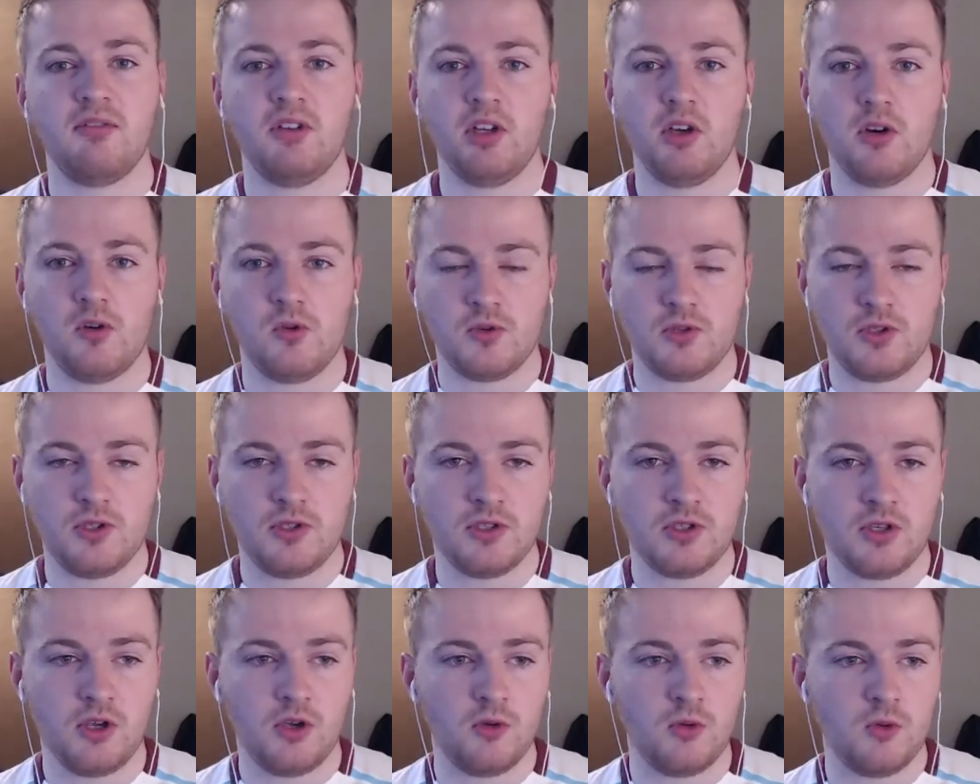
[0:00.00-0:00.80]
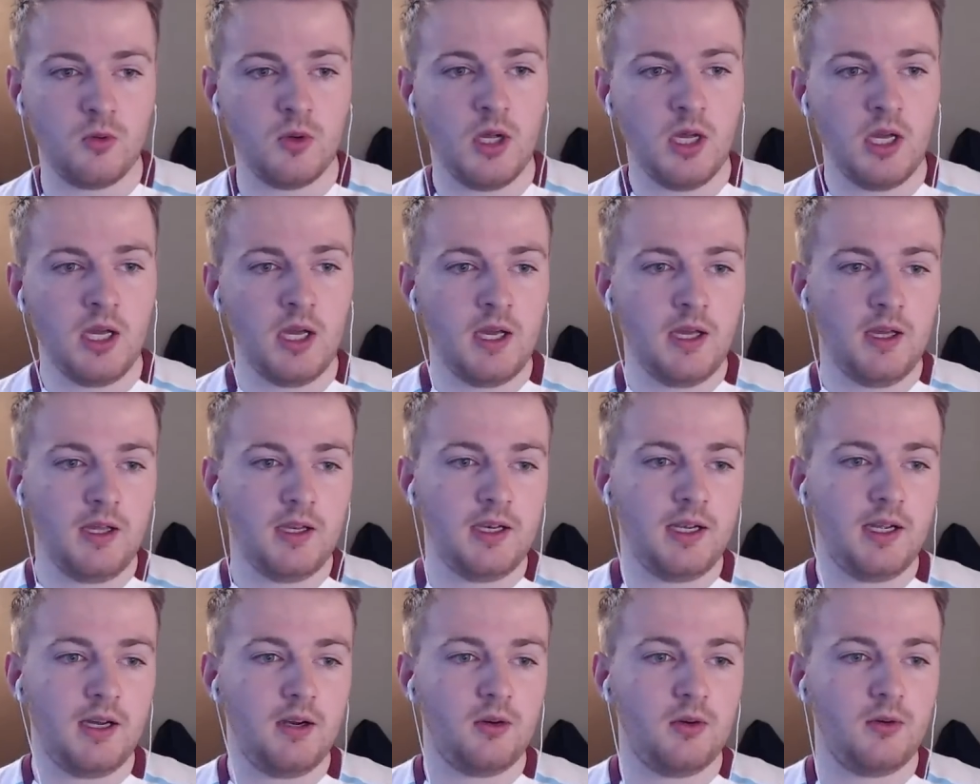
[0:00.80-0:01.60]
goals in 2.
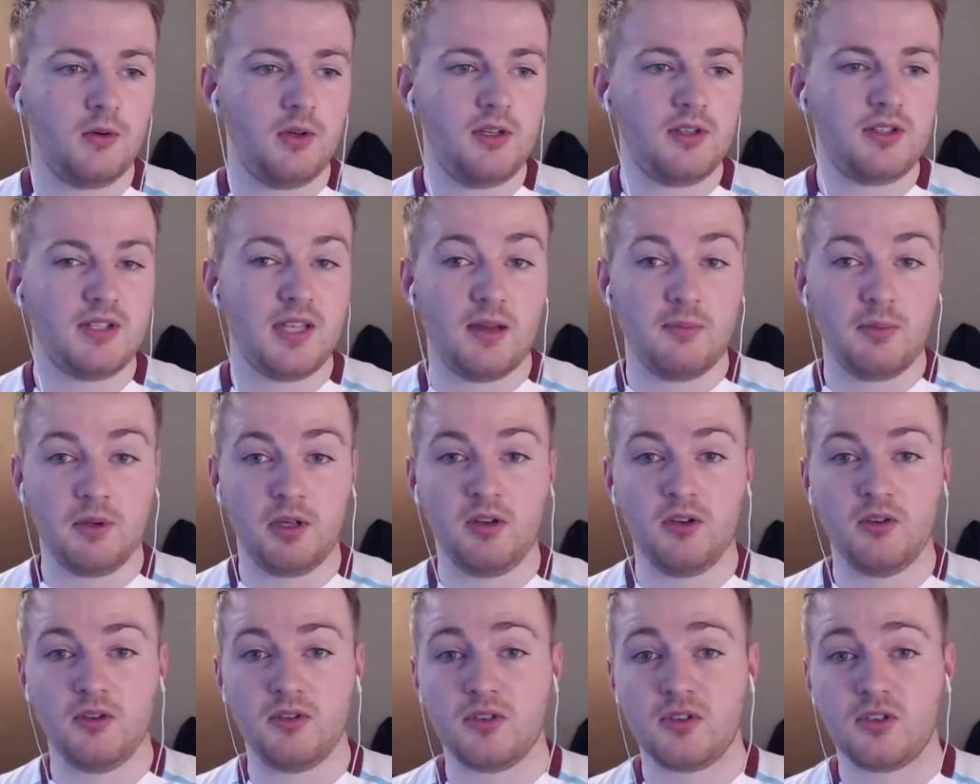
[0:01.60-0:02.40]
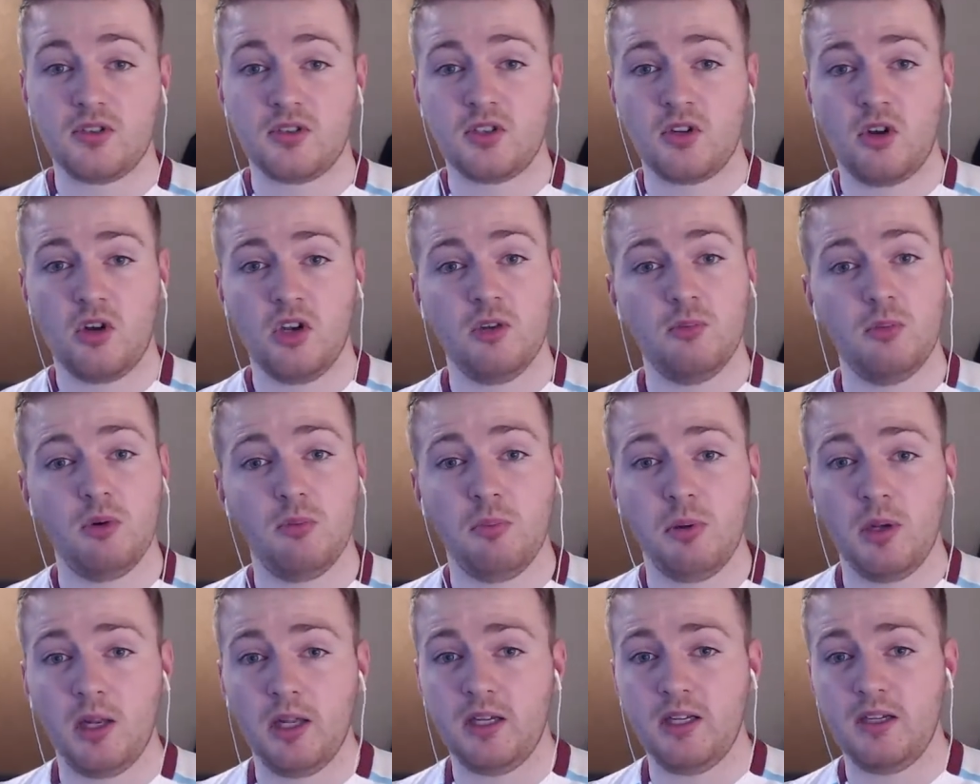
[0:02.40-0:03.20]
Now, is that because Tottenham had
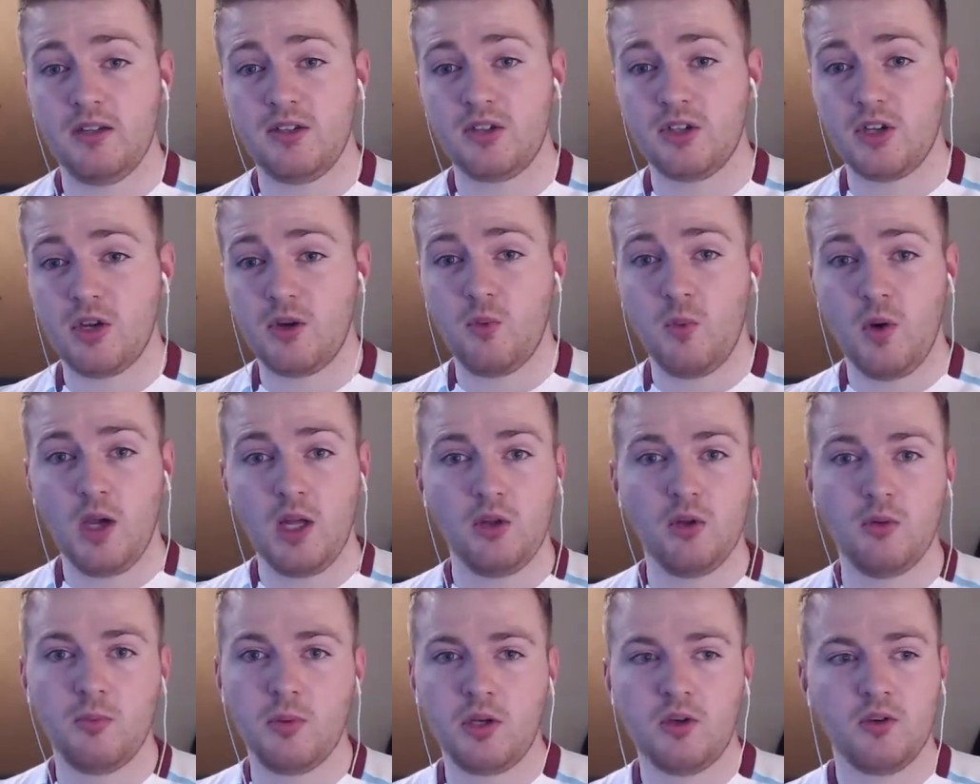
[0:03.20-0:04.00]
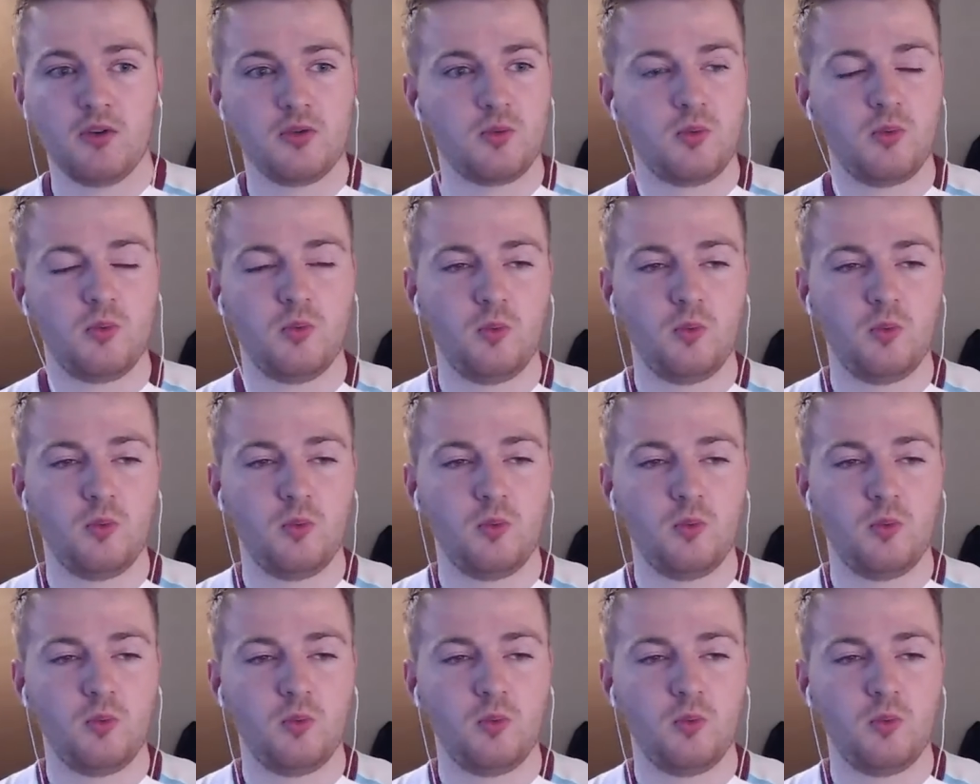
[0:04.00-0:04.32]
played so well, or because